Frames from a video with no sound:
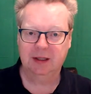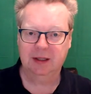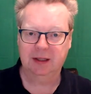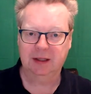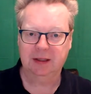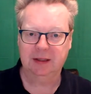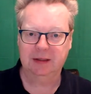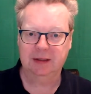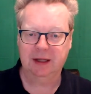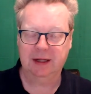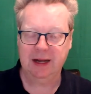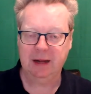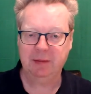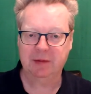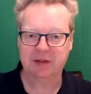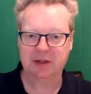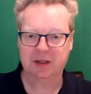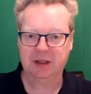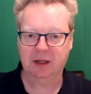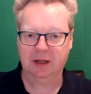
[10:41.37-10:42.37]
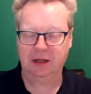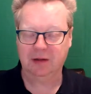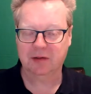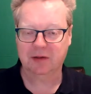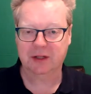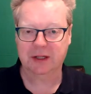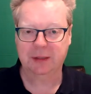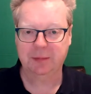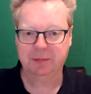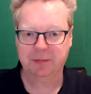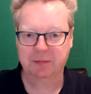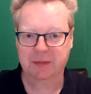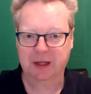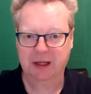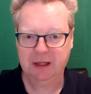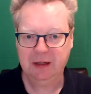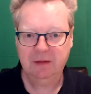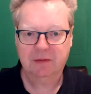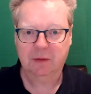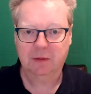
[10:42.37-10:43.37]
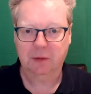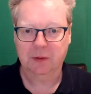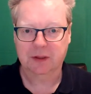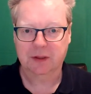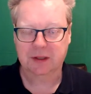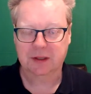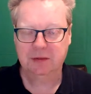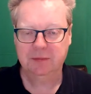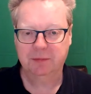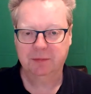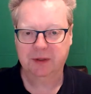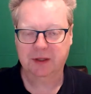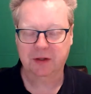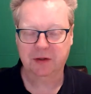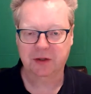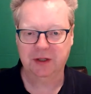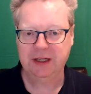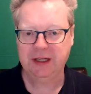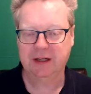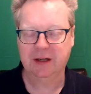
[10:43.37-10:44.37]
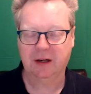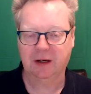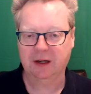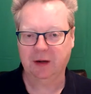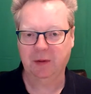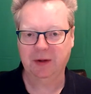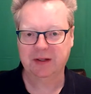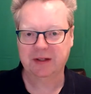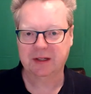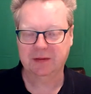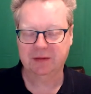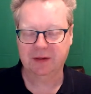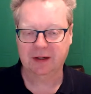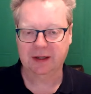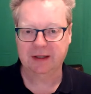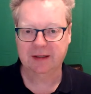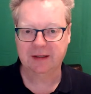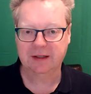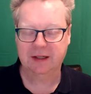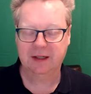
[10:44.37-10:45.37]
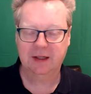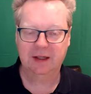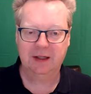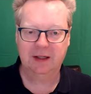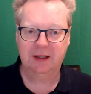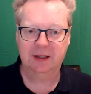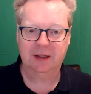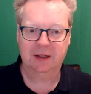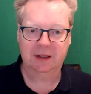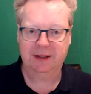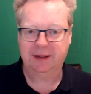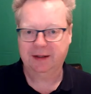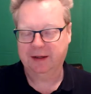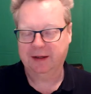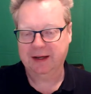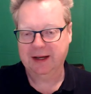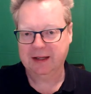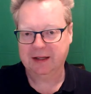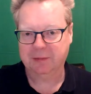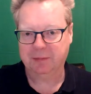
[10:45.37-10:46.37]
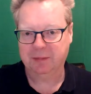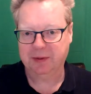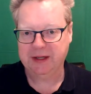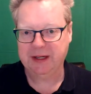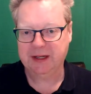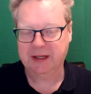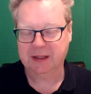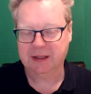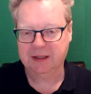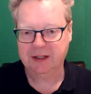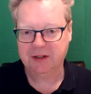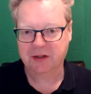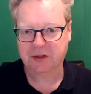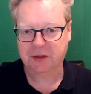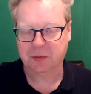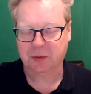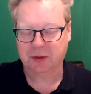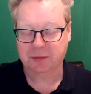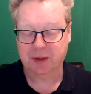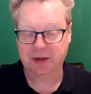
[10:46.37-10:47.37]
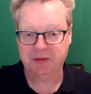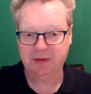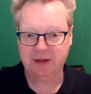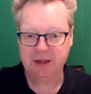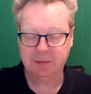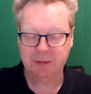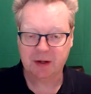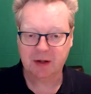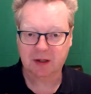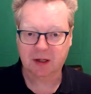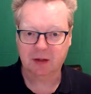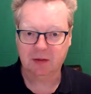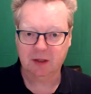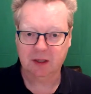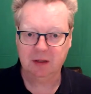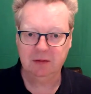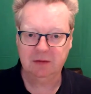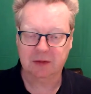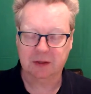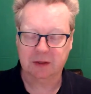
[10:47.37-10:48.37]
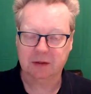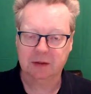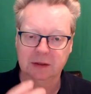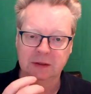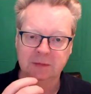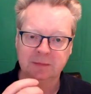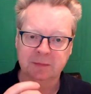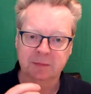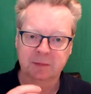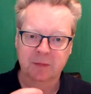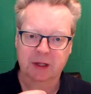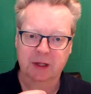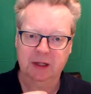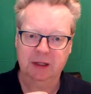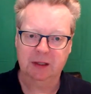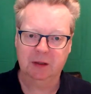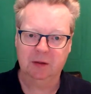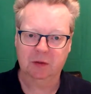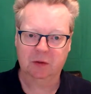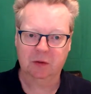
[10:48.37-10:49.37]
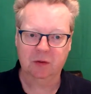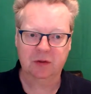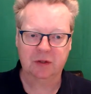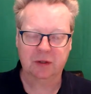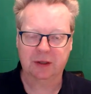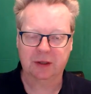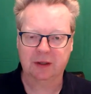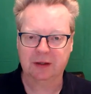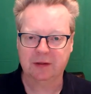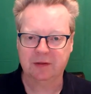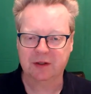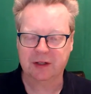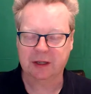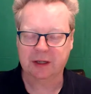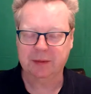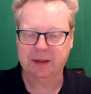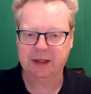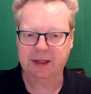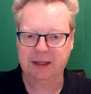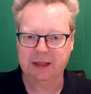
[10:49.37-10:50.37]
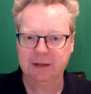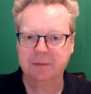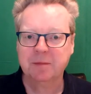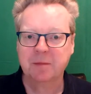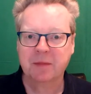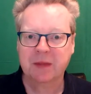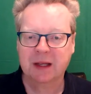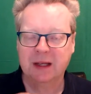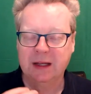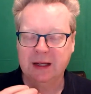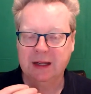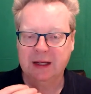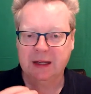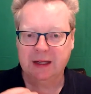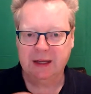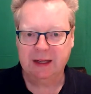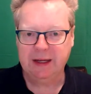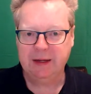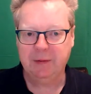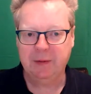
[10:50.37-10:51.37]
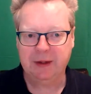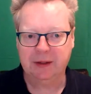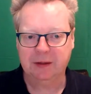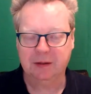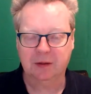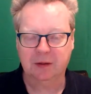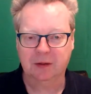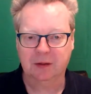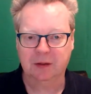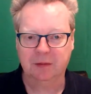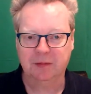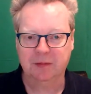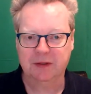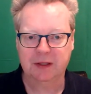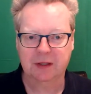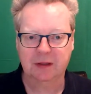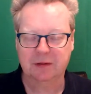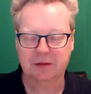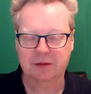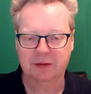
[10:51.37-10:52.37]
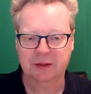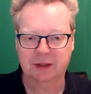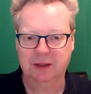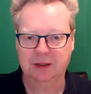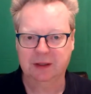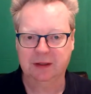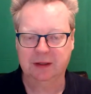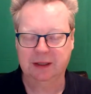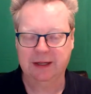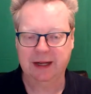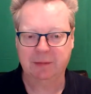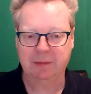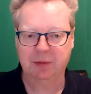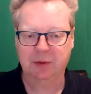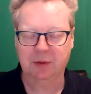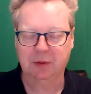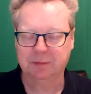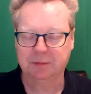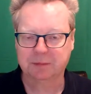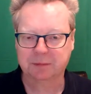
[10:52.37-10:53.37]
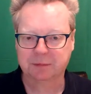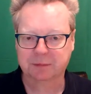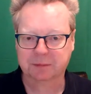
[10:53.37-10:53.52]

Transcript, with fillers: an, an Amazon live stream influencer, because you need an iOS device you can get the preconditioned ones. My friend Marco Novo, uh, who was also a live streamer here, he went and got himself uh, an Apple.